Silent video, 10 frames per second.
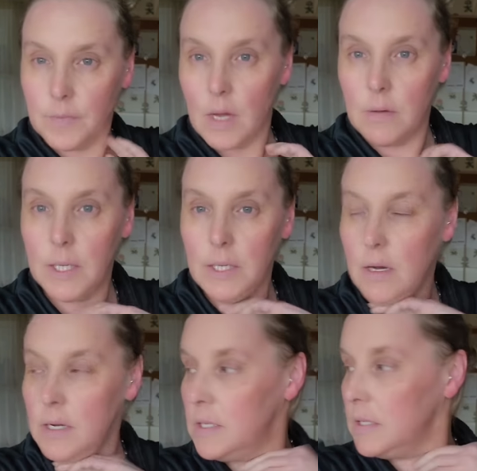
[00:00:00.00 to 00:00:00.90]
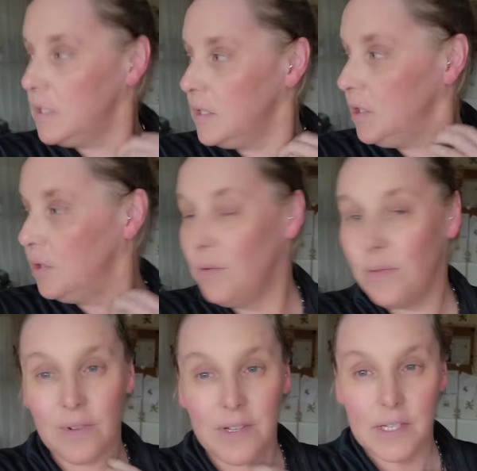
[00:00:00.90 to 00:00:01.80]
Alright guys, it's two
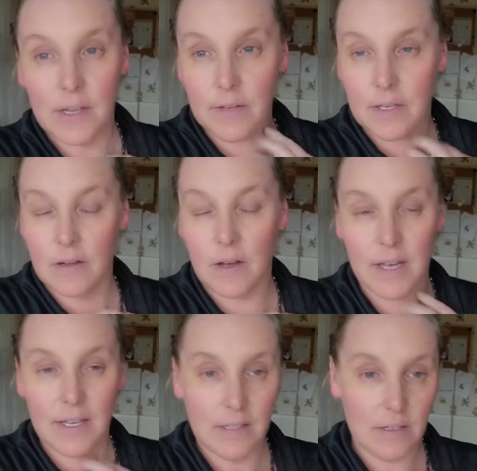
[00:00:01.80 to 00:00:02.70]
thirty-seven. I had a